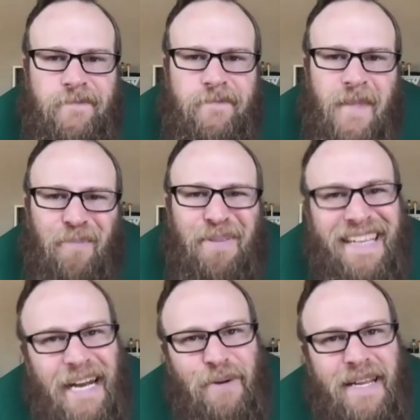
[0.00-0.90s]
But then I
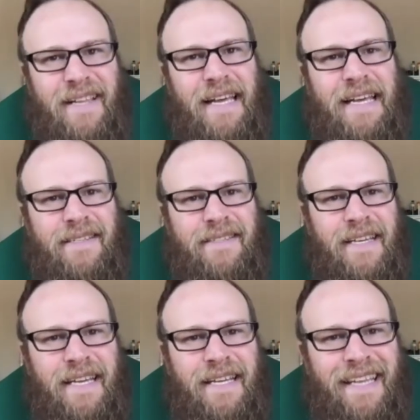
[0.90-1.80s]
realized
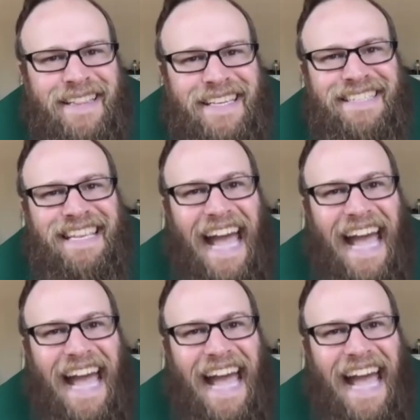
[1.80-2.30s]
that these